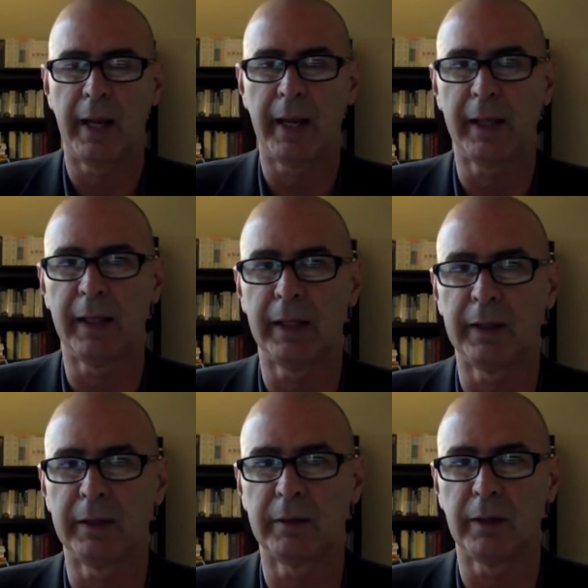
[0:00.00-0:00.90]

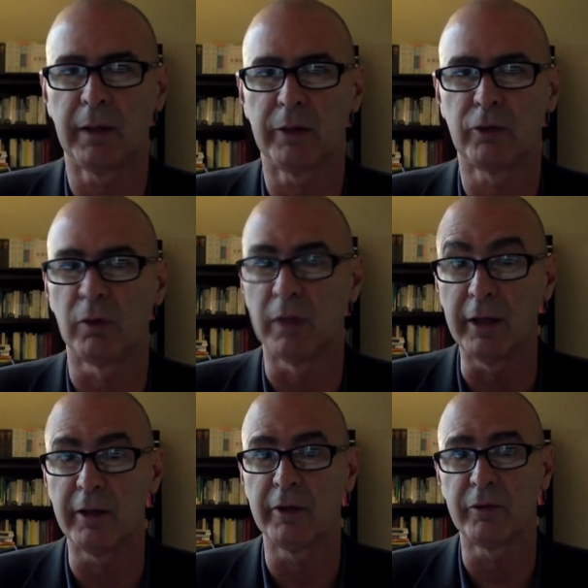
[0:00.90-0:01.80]
and to
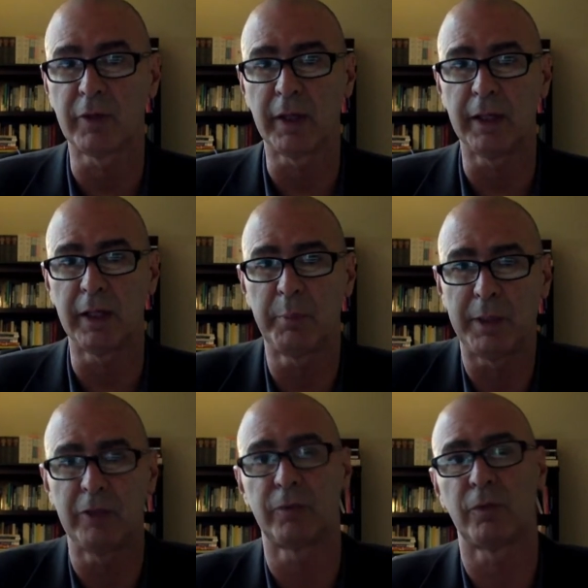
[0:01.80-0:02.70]
live in a
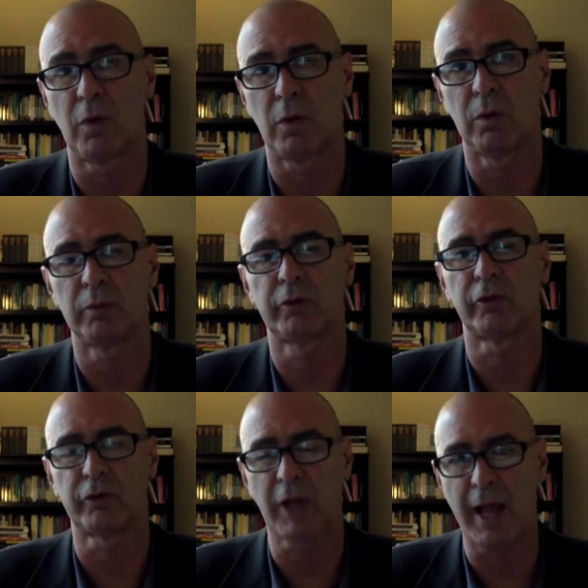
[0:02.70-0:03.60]
peaceful
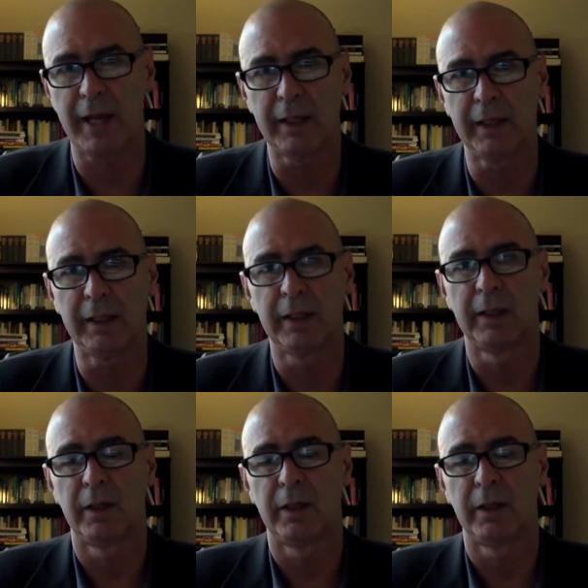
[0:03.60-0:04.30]
society